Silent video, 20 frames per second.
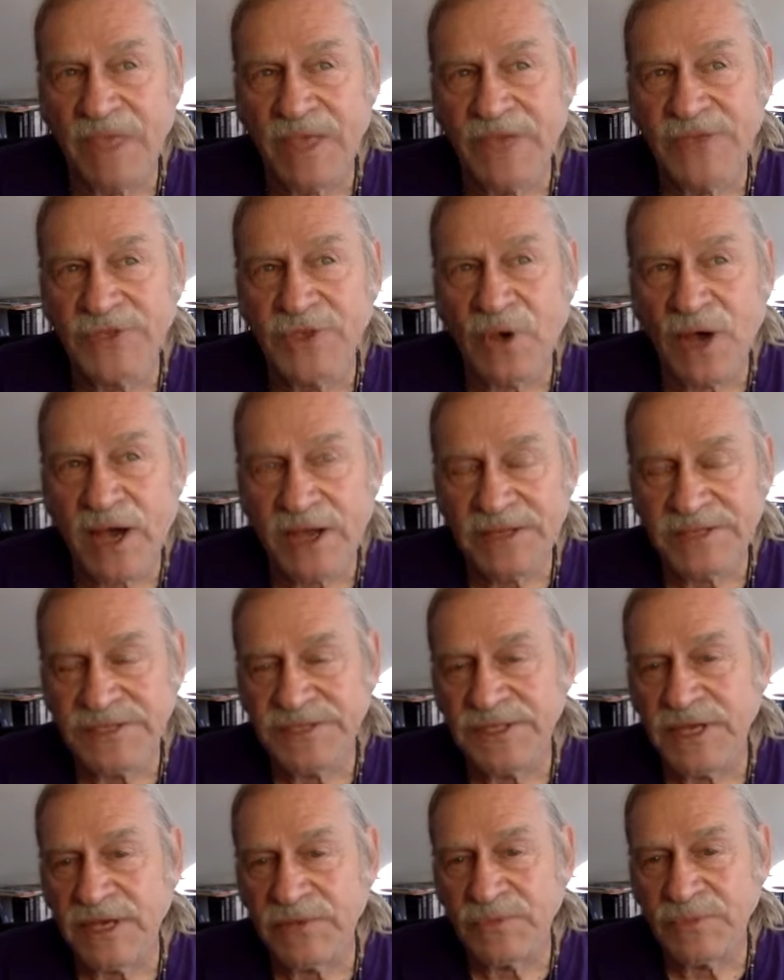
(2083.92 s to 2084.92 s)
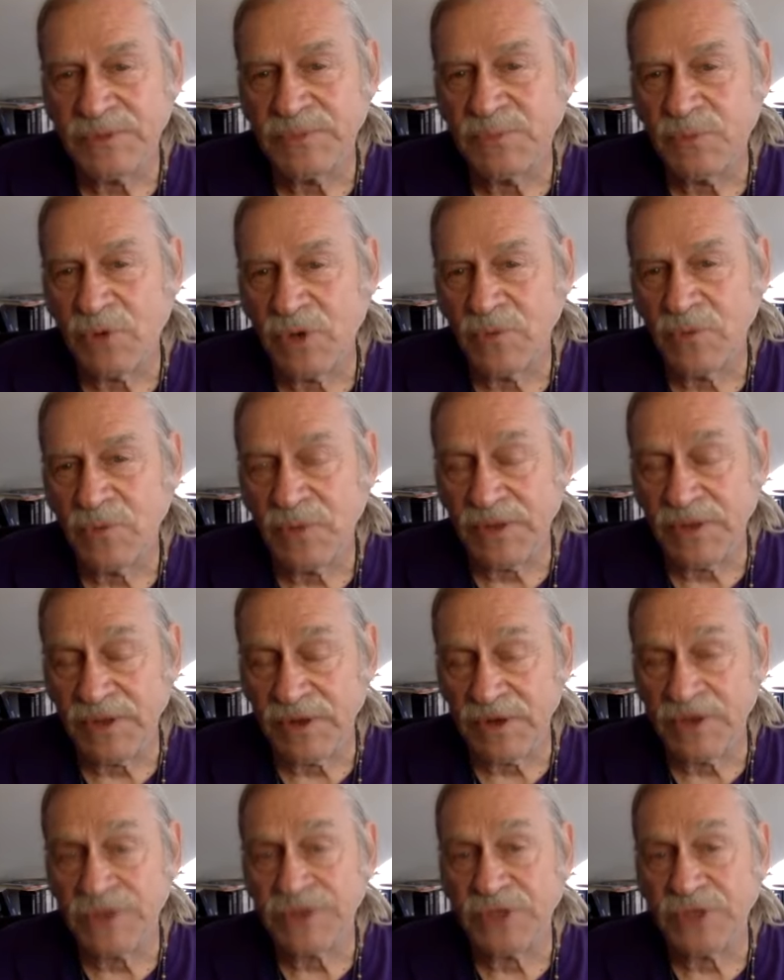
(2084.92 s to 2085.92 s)
So Einstein was born with
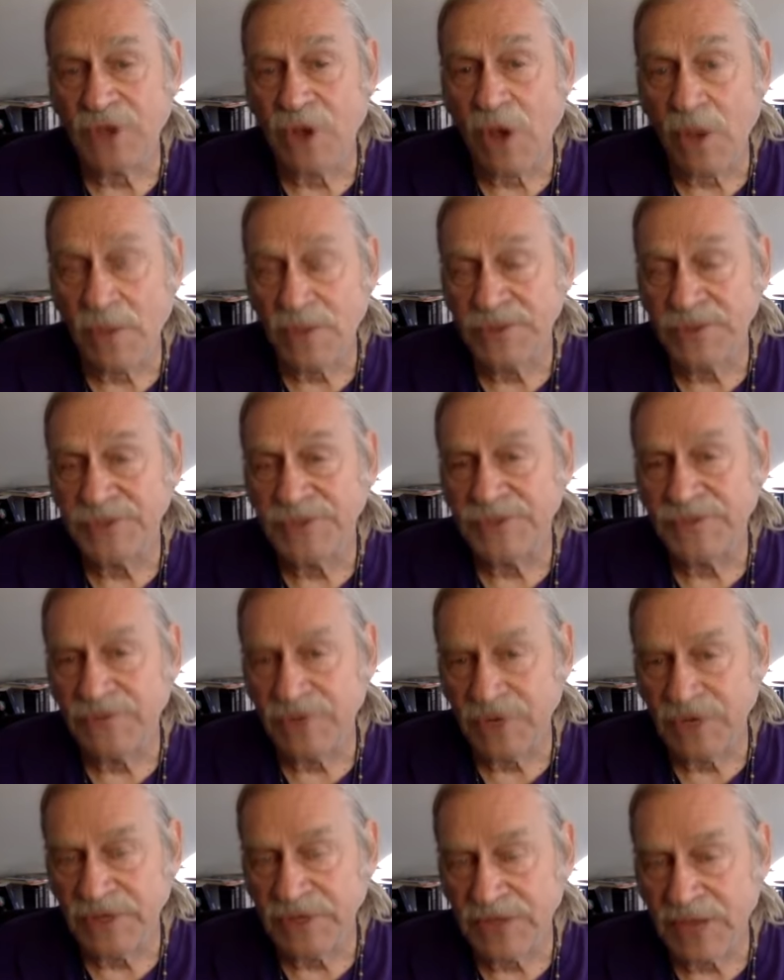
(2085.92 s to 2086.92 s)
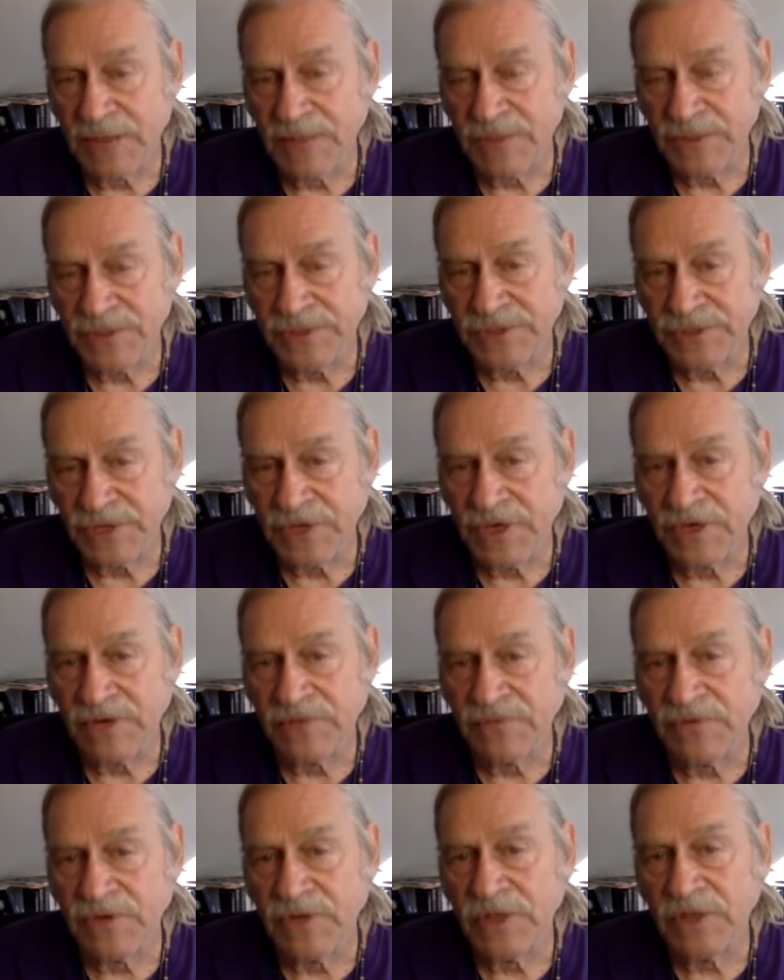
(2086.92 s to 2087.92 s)
Eris almost the very top of the chart,
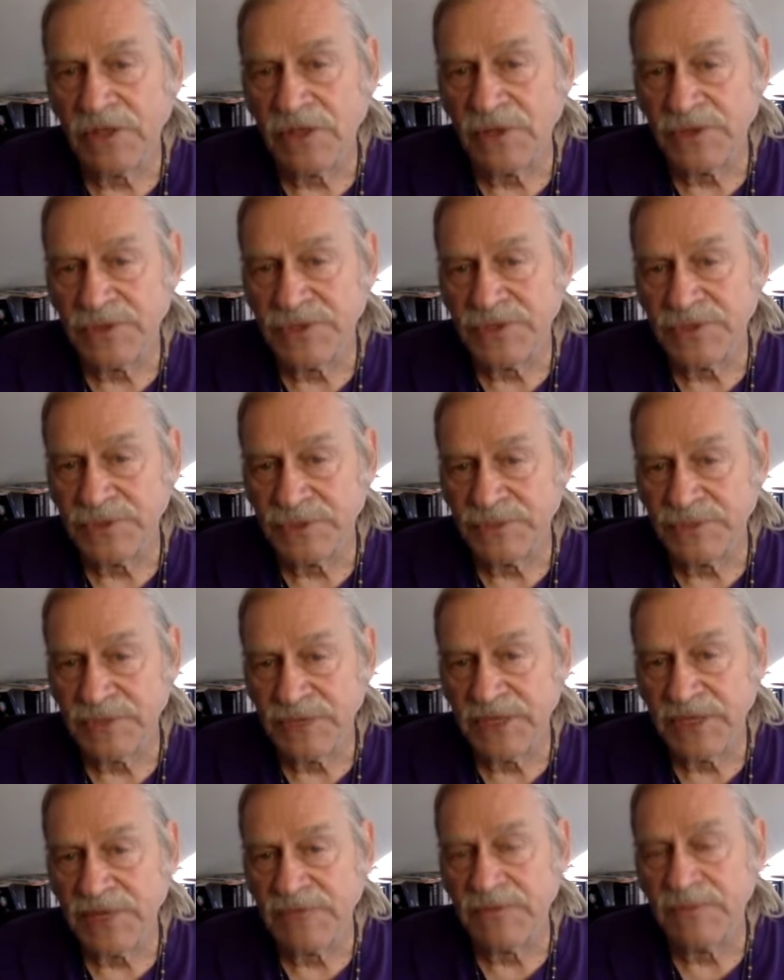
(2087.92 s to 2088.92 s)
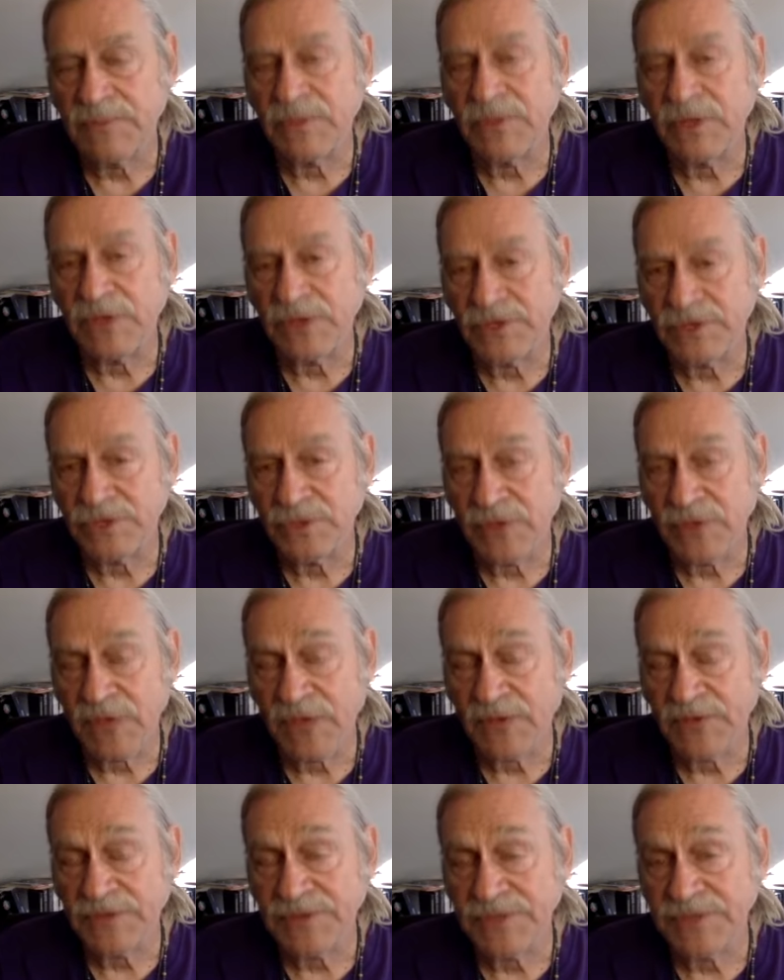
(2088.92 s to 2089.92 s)
very close to his midheaven, but also he
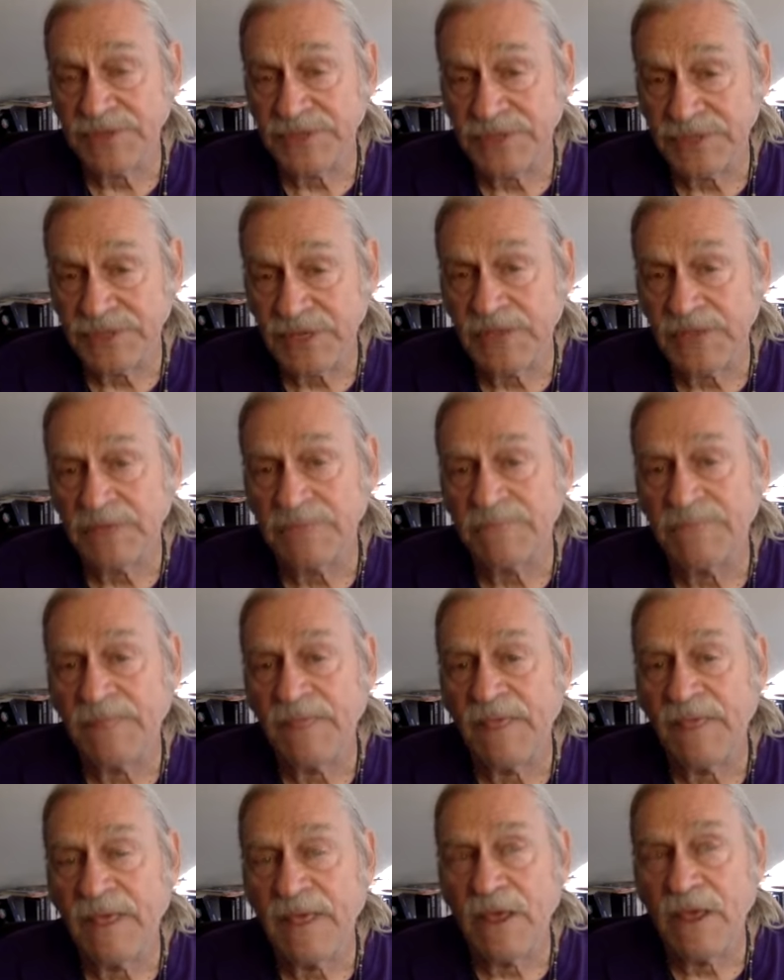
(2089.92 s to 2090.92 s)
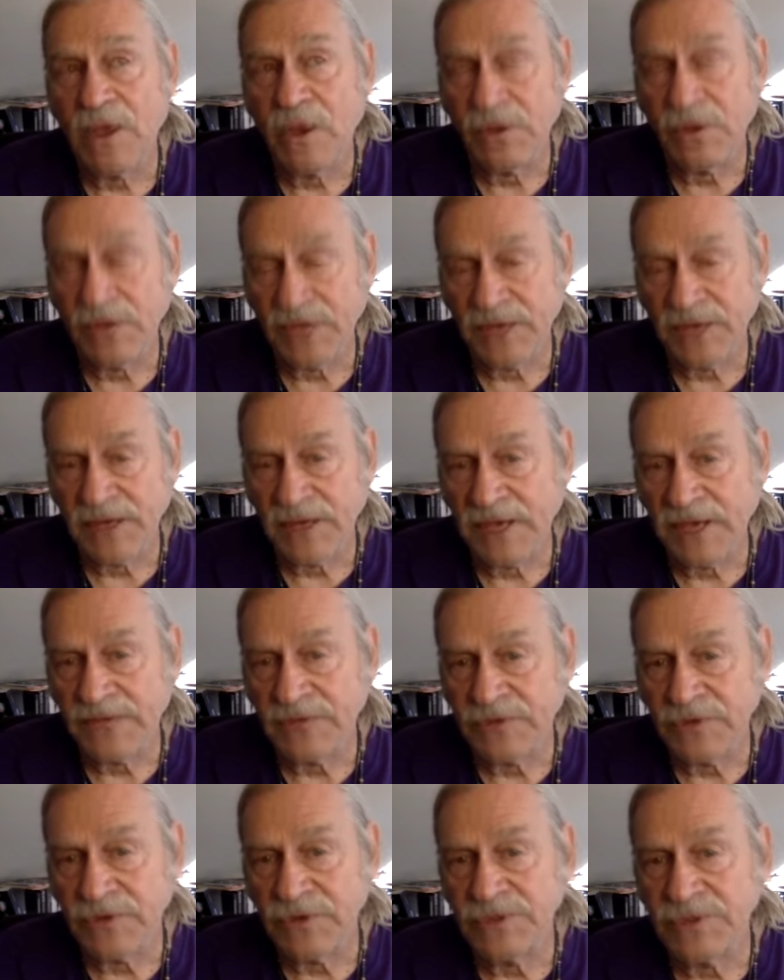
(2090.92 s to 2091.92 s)
has the sun only 8.5
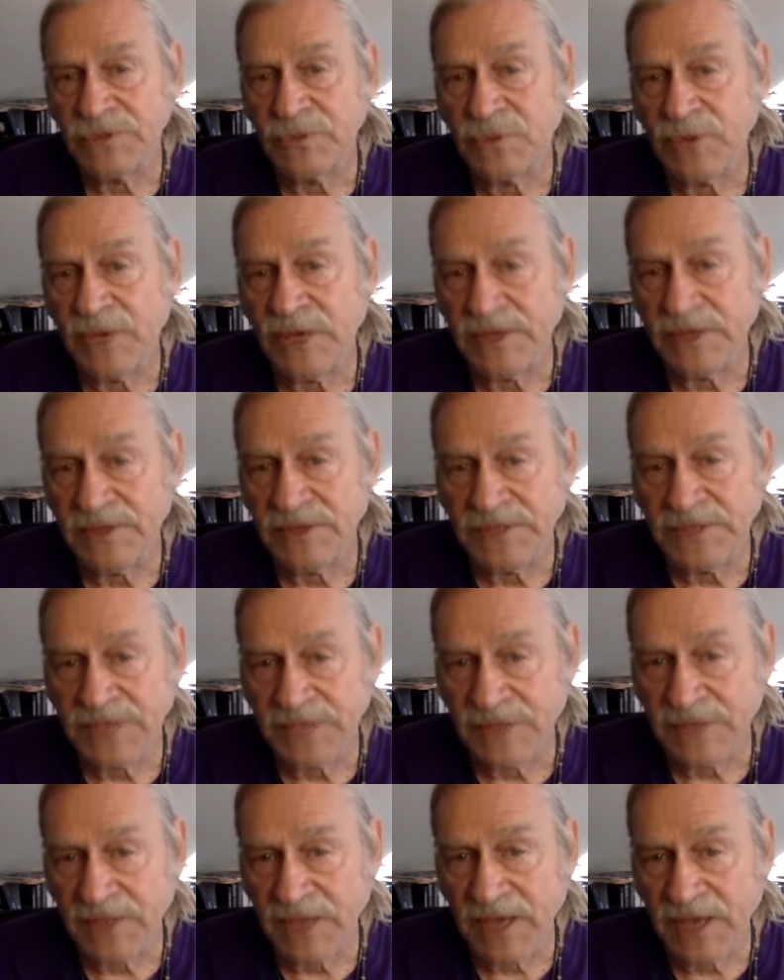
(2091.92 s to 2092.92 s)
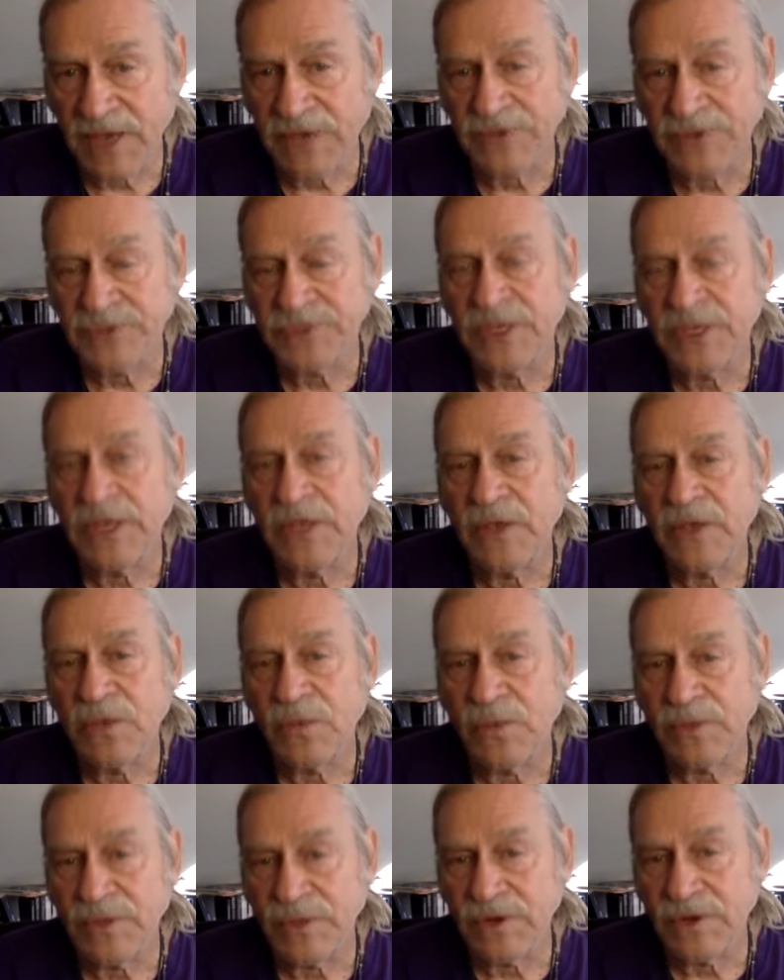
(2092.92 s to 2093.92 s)
degrees away in the 10th house
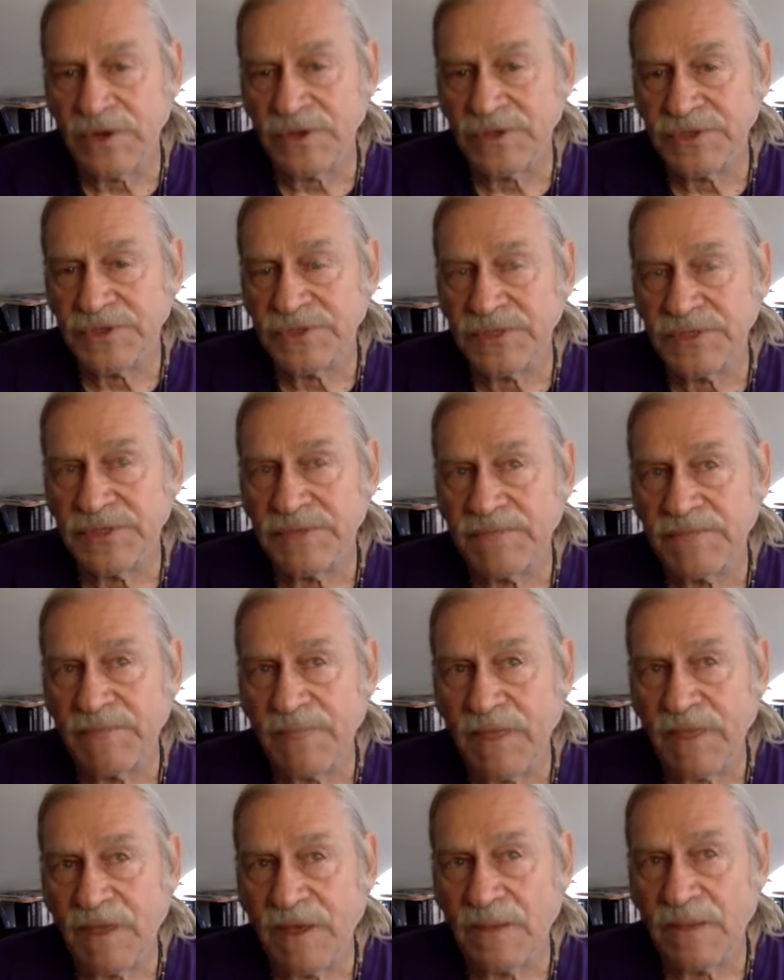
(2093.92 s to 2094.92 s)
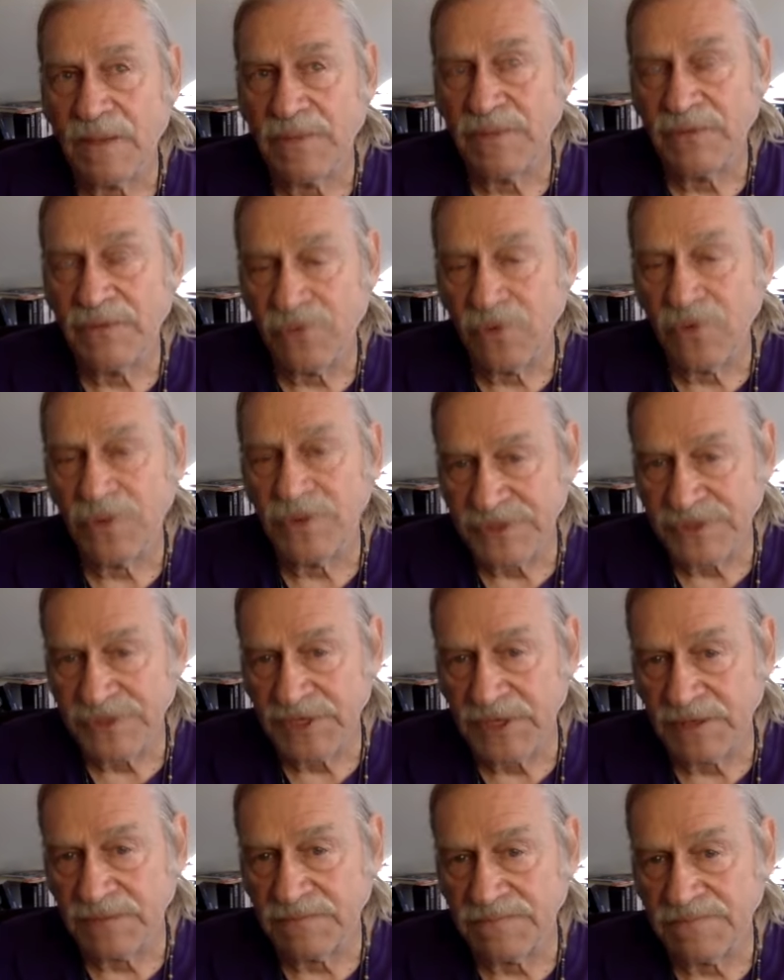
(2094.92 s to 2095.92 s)
with Eris before the
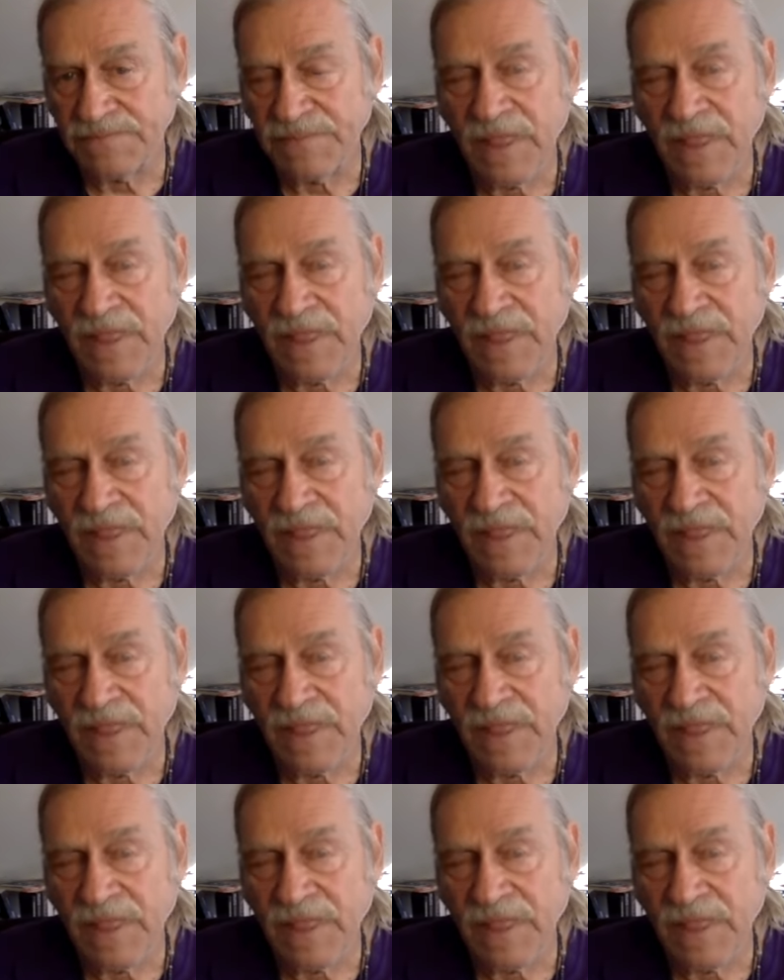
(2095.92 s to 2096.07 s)
sun.